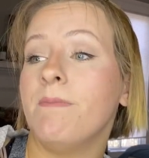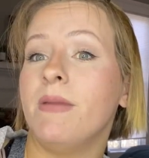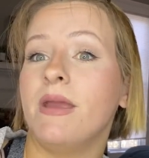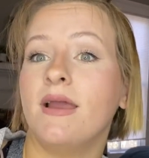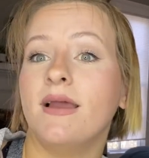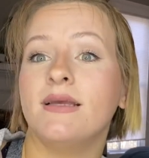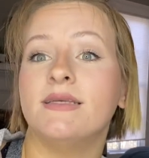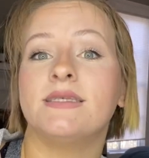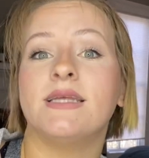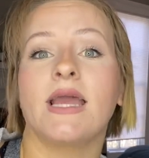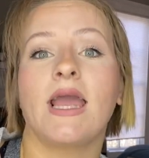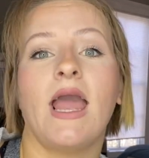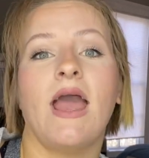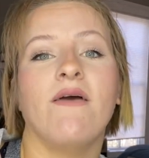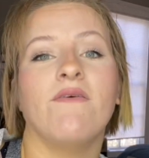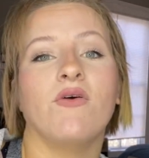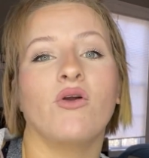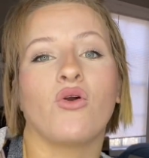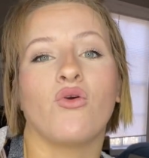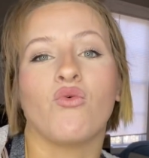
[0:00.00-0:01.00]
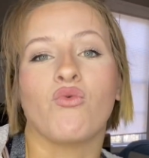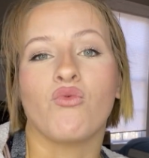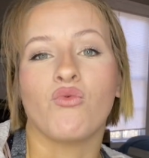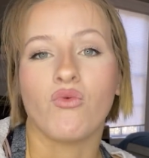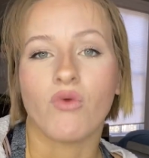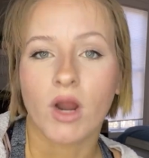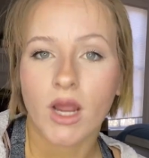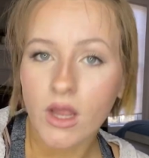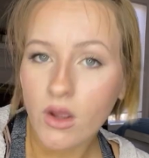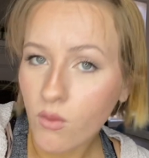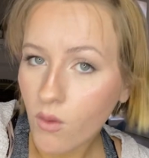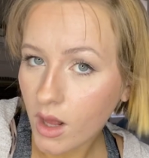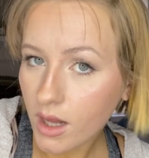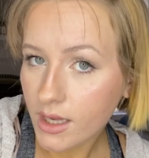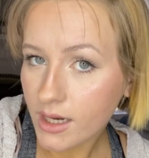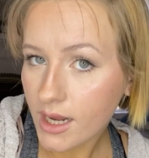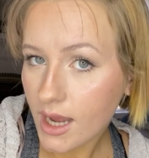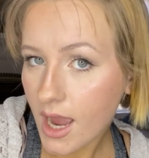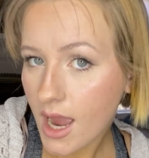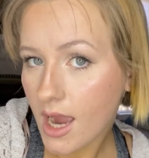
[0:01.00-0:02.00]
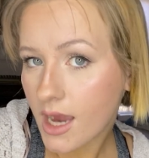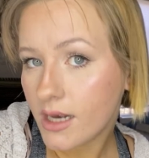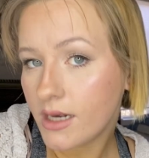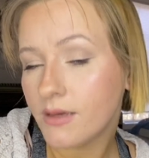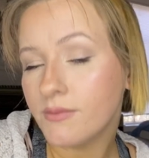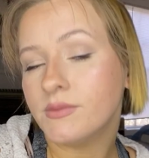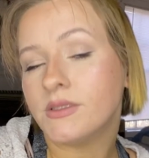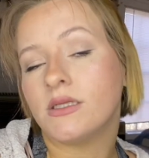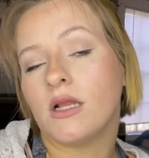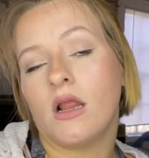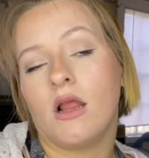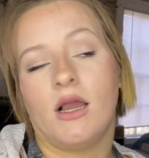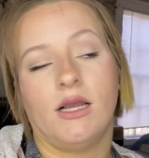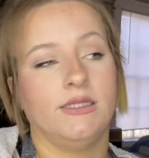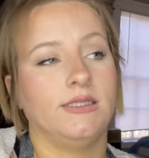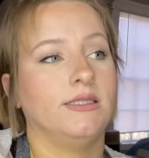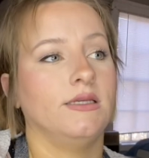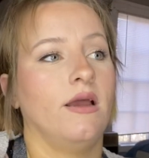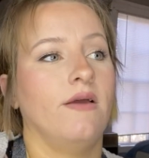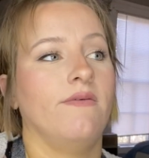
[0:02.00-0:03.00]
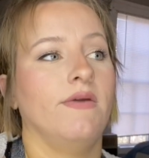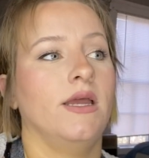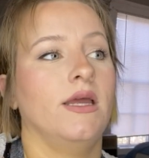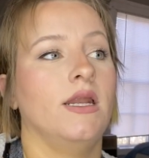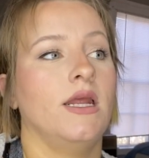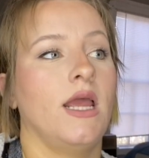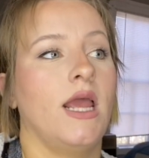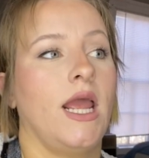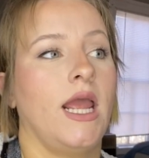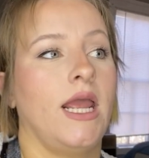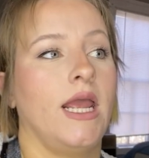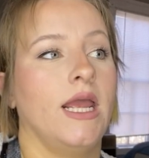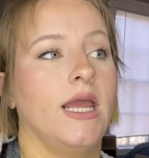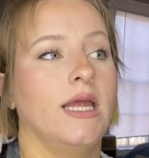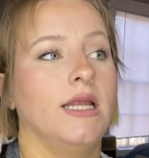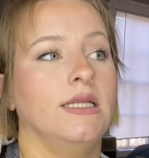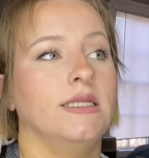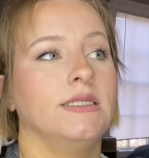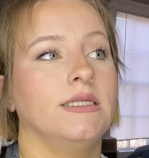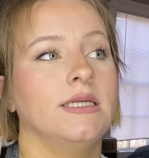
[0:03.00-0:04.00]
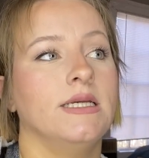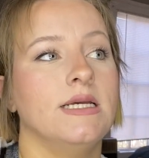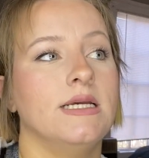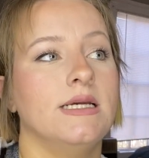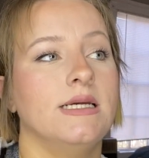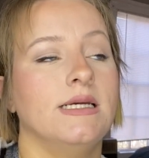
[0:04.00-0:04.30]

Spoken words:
because they have great quality items, lots of it, and